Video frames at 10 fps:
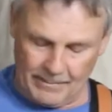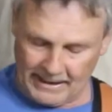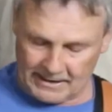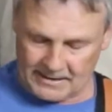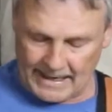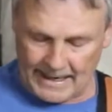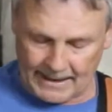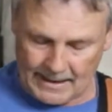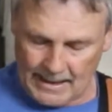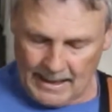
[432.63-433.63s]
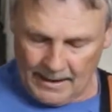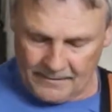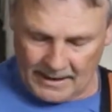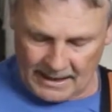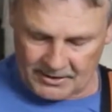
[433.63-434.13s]
pick attack,
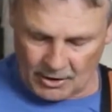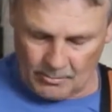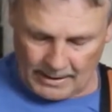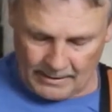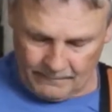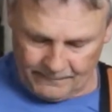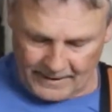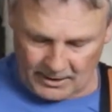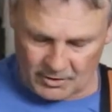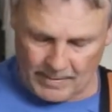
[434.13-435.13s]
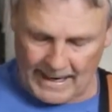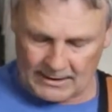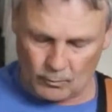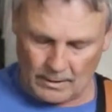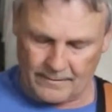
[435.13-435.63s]
then I scoot my fingers back
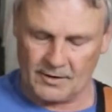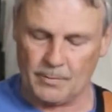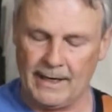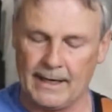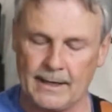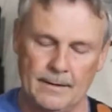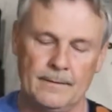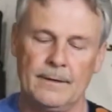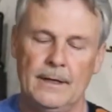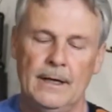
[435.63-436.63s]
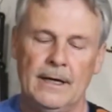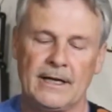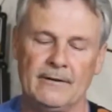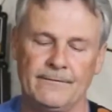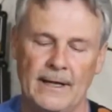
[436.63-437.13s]
to where this pick
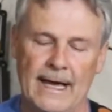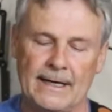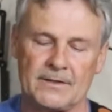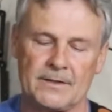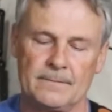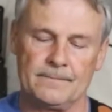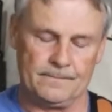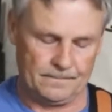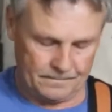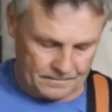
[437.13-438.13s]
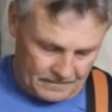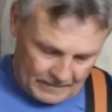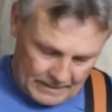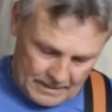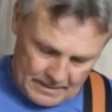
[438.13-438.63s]
can flex.
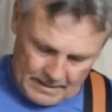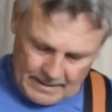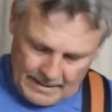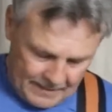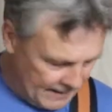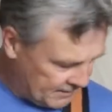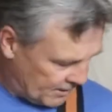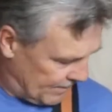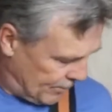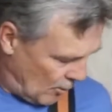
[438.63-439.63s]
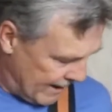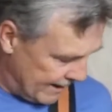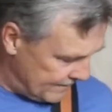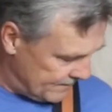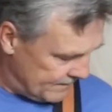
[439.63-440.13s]
And that's a good point.
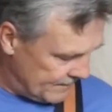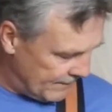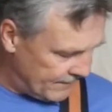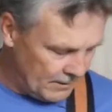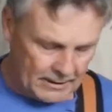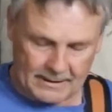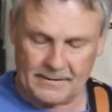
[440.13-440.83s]
If you look at